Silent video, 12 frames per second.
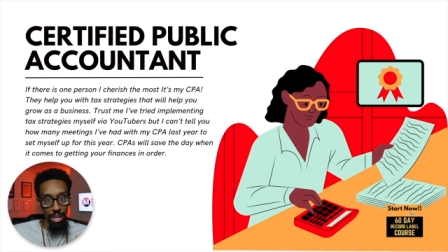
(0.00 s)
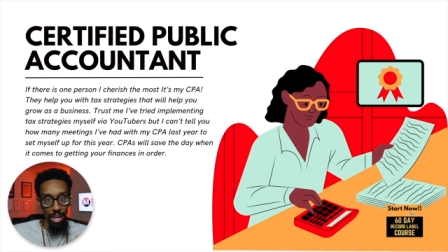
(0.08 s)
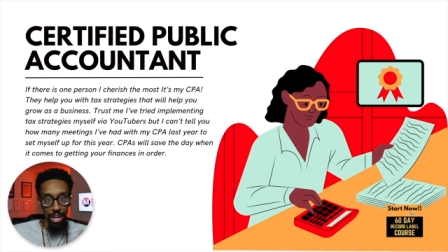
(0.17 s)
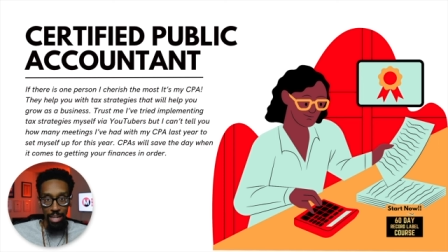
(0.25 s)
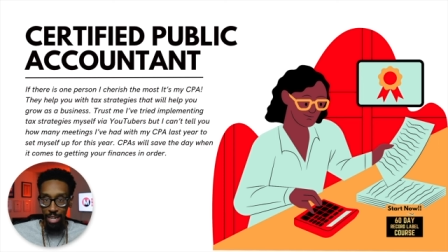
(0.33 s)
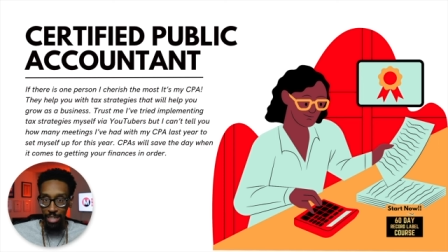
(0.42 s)

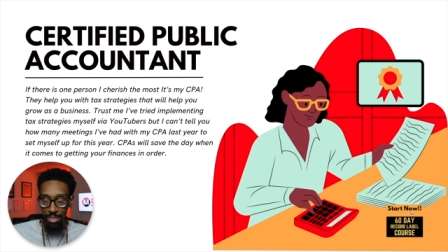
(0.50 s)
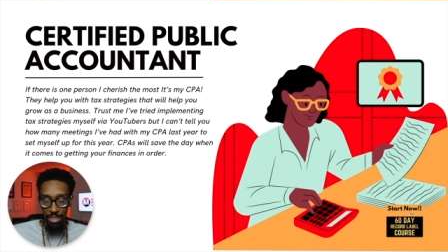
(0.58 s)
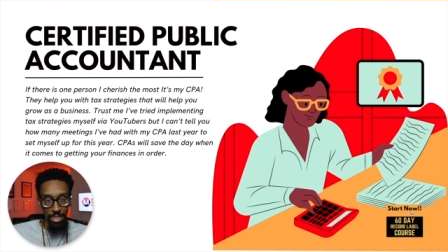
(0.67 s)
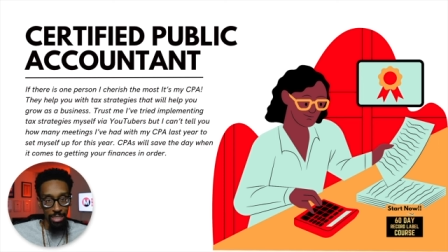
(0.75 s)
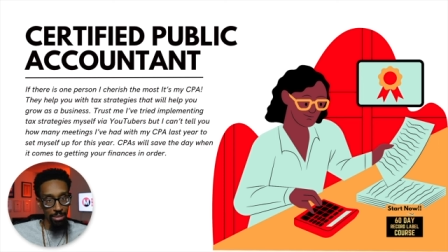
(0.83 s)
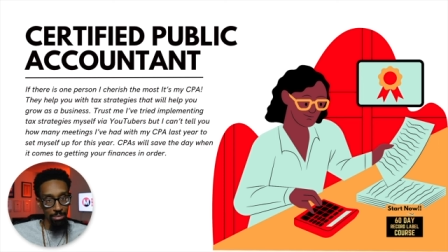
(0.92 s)
I gotta
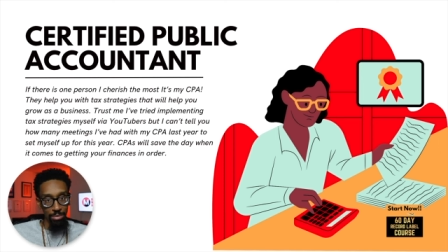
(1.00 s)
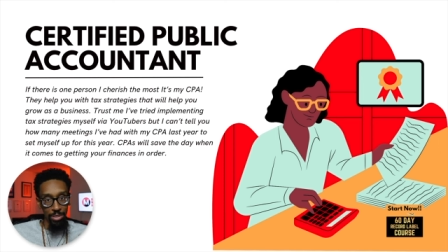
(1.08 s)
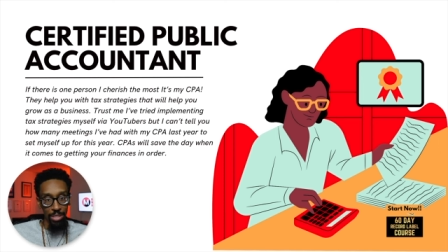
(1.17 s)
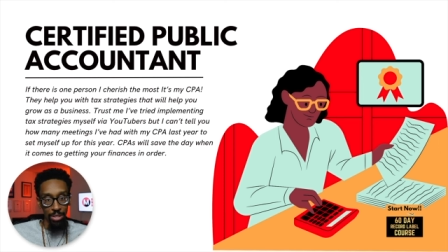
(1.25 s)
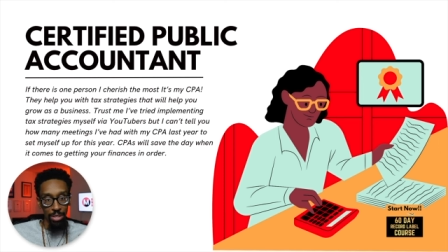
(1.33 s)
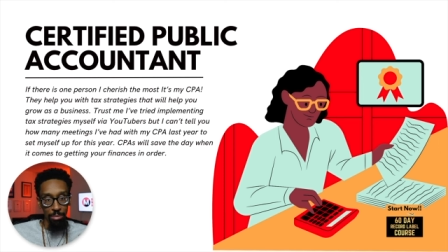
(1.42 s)
see them.
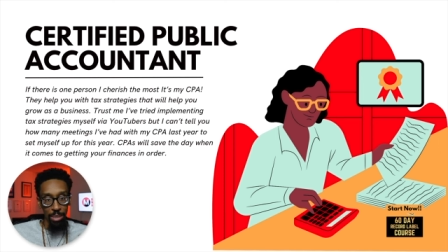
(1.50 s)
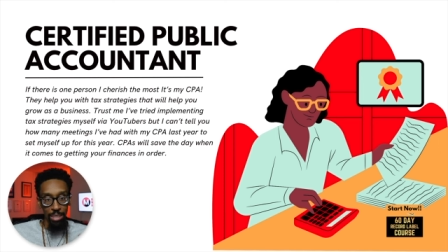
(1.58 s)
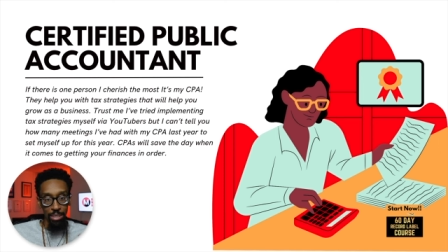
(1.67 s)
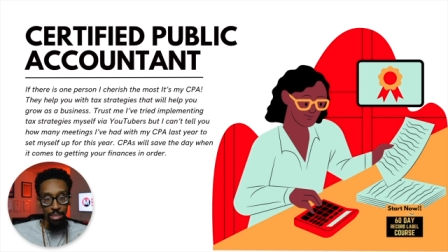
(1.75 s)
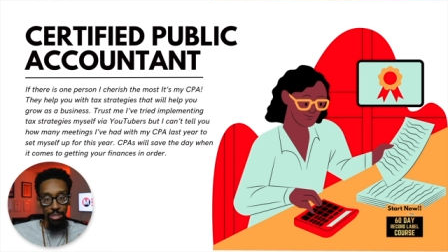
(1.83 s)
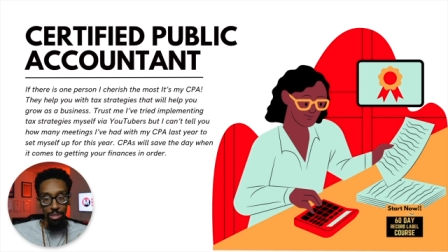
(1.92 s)
You know what I
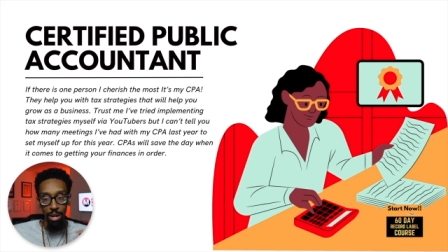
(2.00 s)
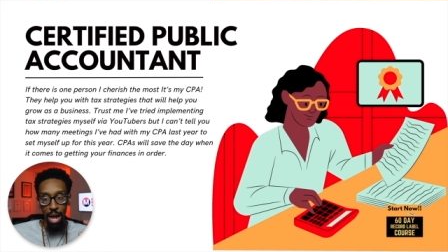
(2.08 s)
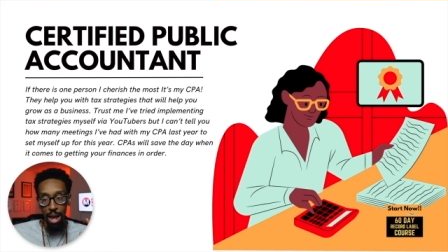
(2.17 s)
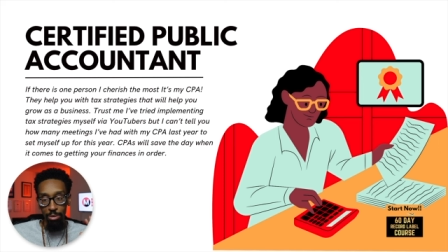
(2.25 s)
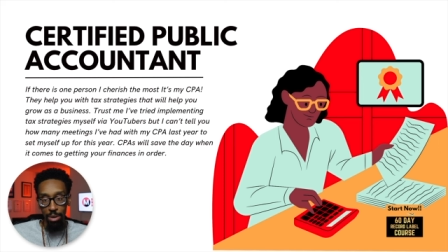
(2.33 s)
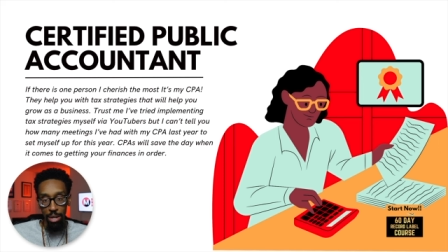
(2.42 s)
mean? So
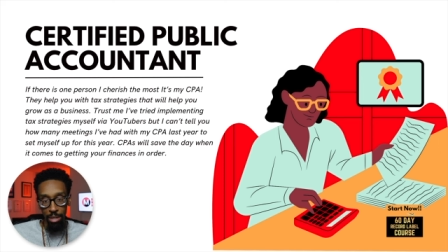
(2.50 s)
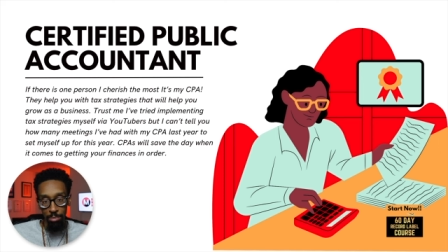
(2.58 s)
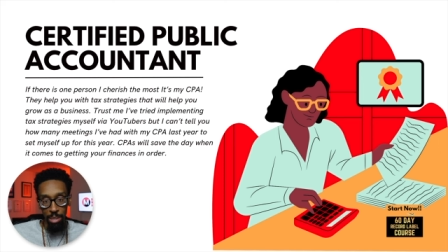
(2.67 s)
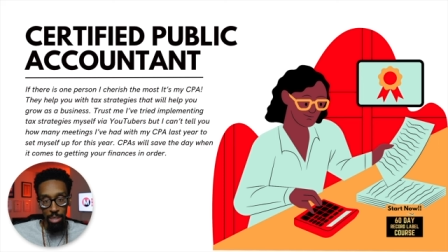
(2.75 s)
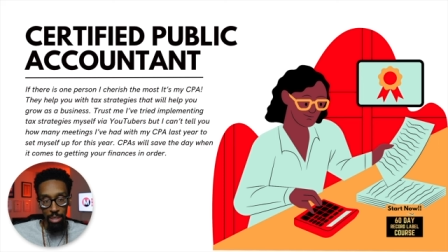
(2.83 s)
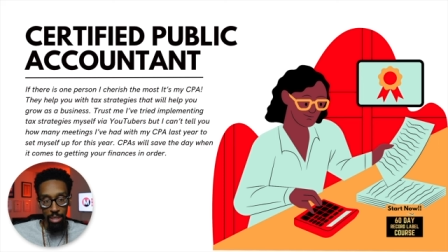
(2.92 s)
I
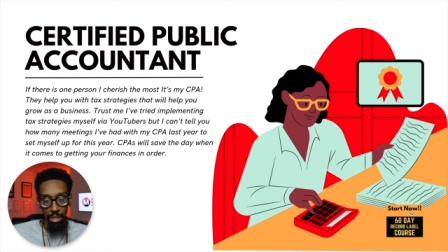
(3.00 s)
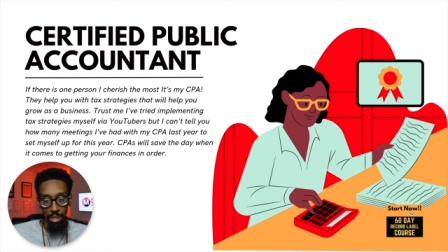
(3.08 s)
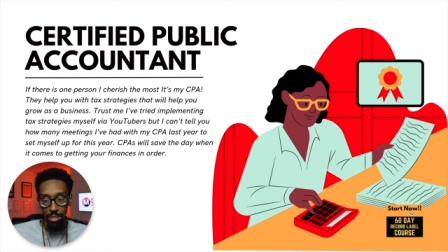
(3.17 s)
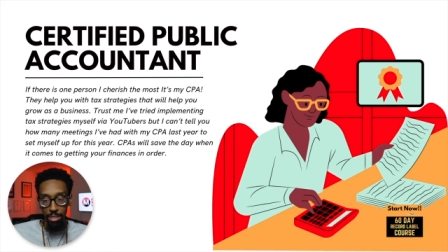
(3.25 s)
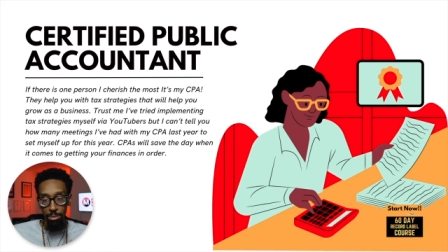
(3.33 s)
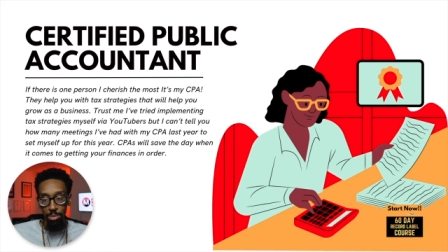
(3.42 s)
recommend getting
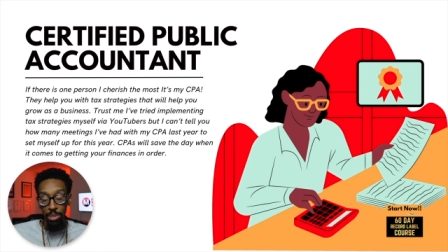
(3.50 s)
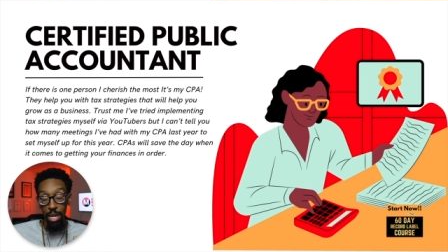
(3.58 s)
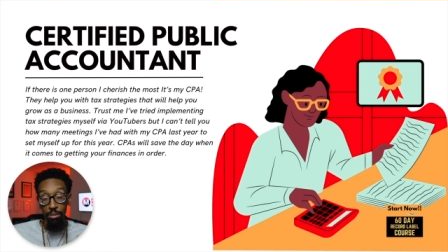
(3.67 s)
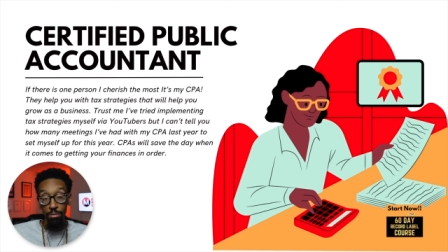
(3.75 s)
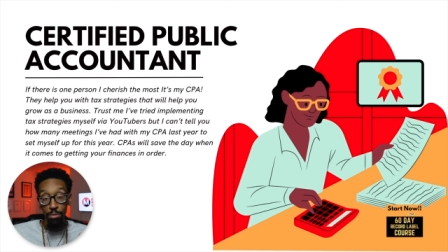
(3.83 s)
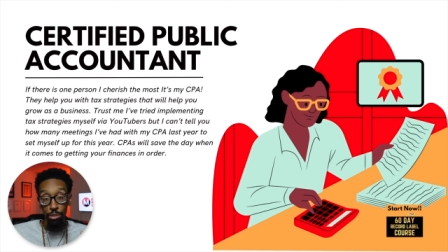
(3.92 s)
a
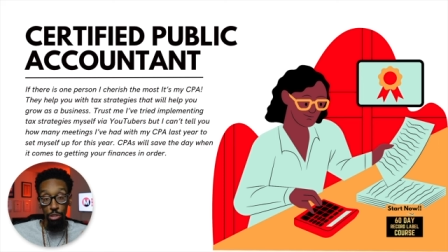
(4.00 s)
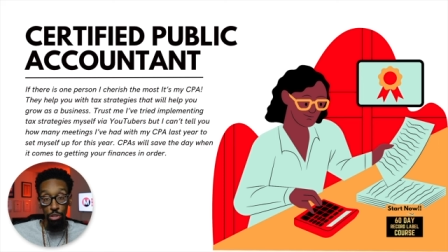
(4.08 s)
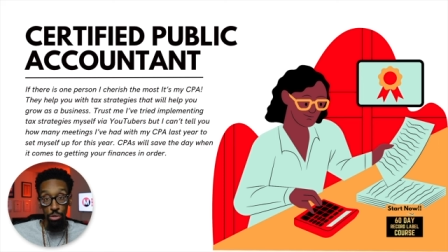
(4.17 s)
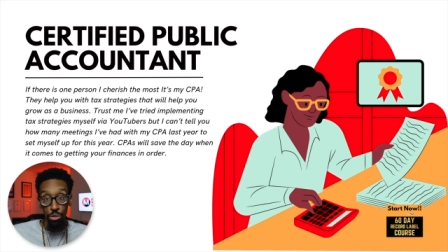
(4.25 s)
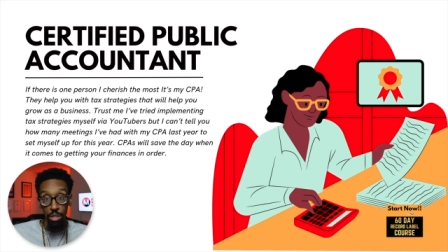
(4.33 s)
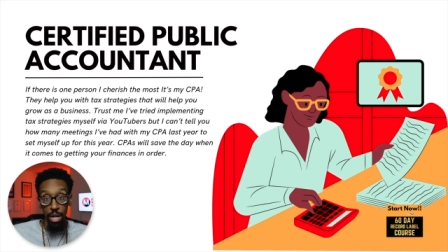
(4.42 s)
CPA for
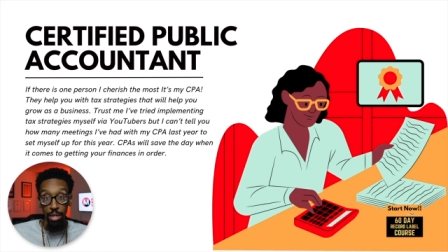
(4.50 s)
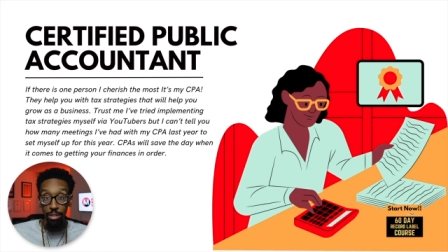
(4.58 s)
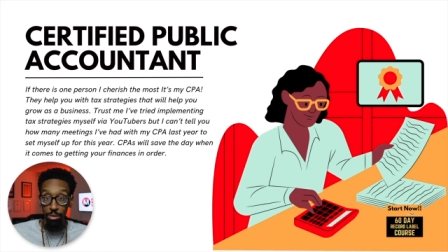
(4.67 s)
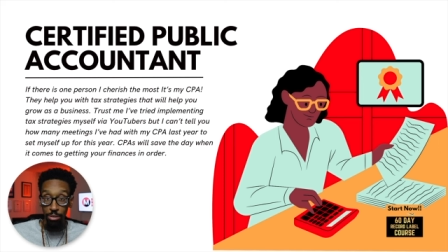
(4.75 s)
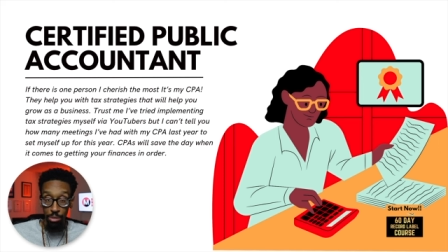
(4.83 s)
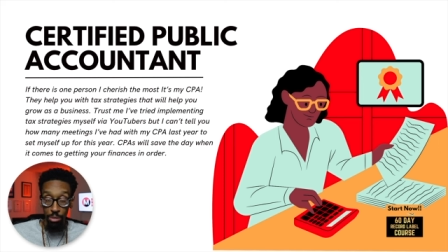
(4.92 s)
sure. I
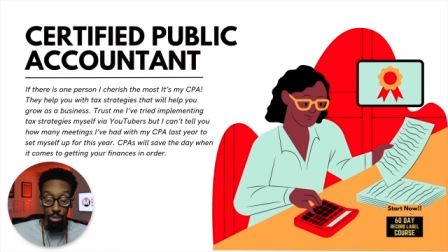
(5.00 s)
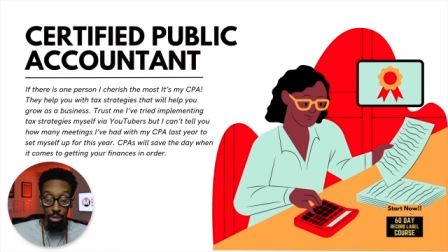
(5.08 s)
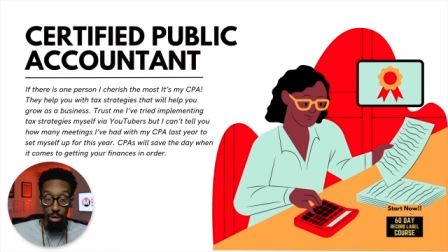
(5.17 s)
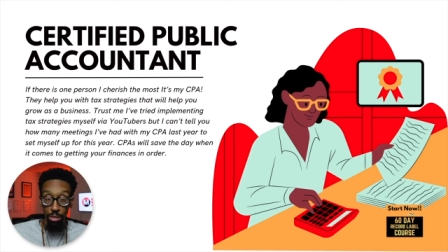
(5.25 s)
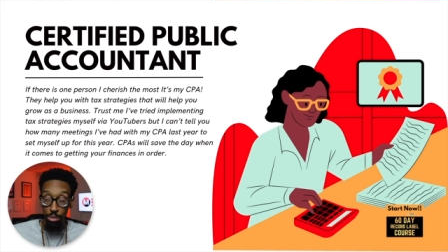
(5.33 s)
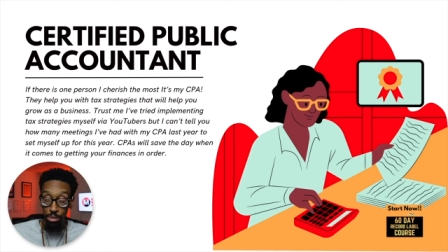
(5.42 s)
know it's gonna
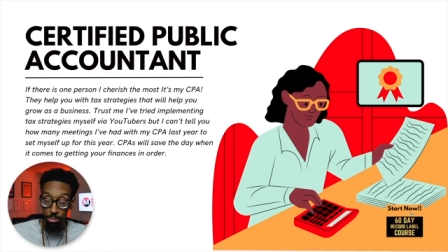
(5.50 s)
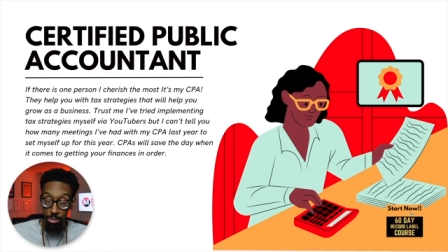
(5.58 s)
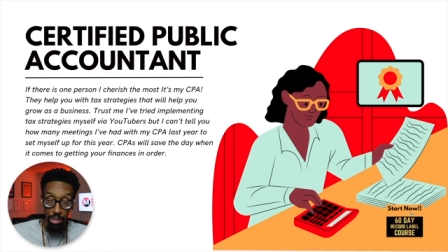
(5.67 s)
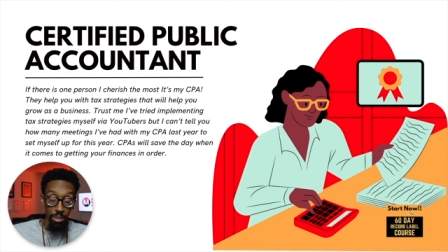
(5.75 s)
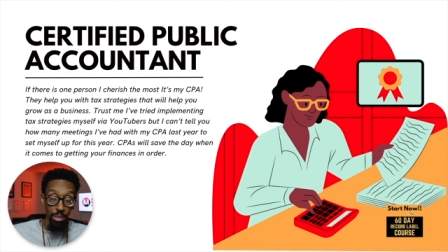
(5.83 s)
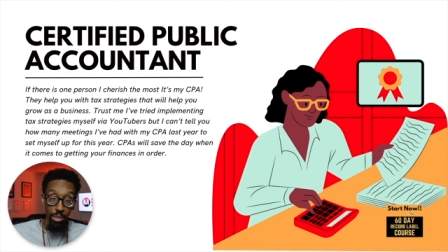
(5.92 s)
cost you,
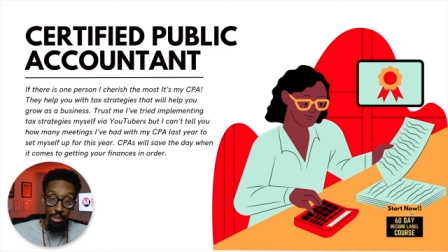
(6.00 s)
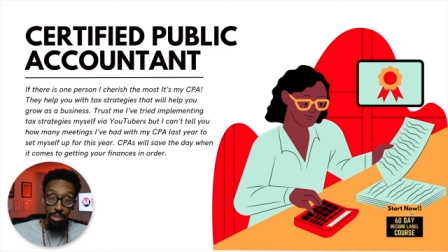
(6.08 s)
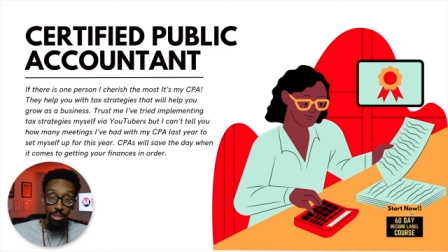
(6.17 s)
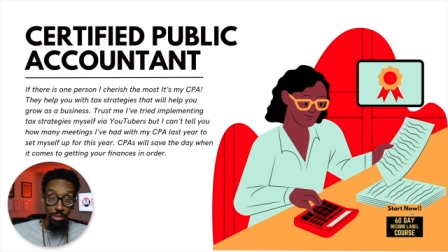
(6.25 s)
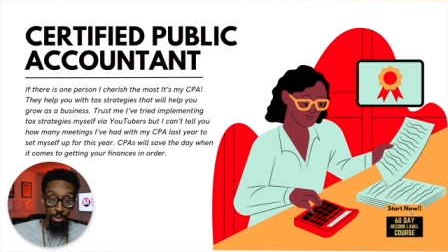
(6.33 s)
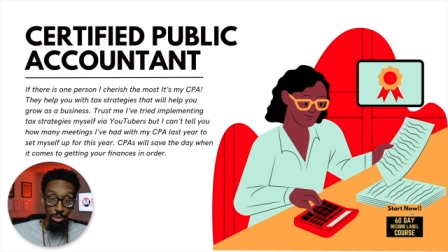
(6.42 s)
but
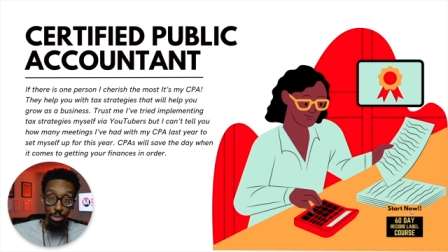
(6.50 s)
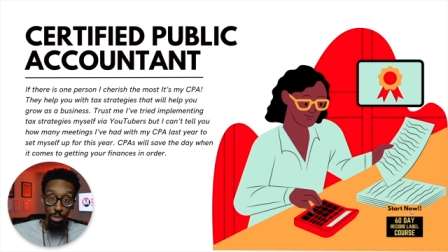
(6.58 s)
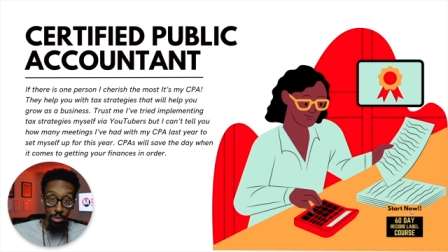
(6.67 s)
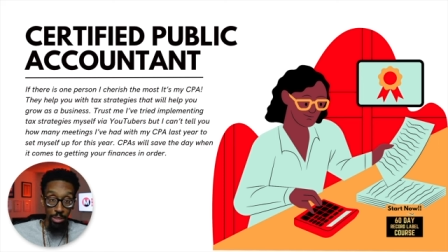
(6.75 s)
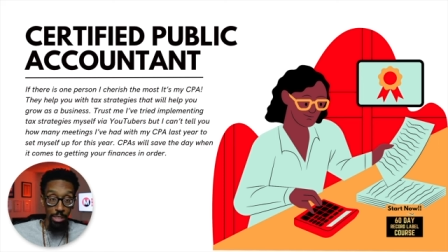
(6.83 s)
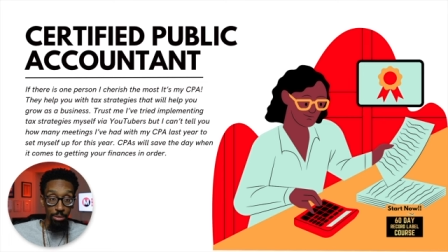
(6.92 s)
you're
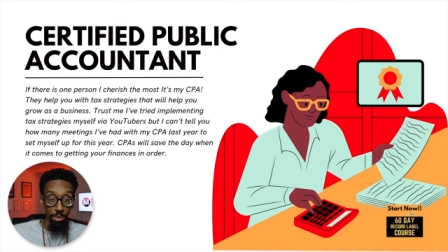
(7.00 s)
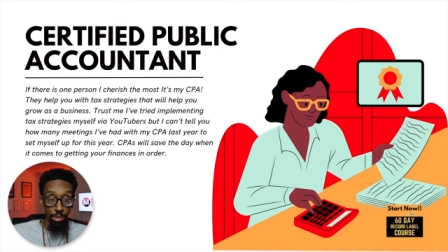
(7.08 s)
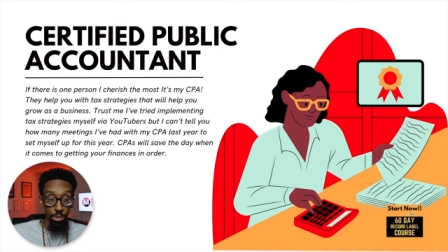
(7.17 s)
gonna need one.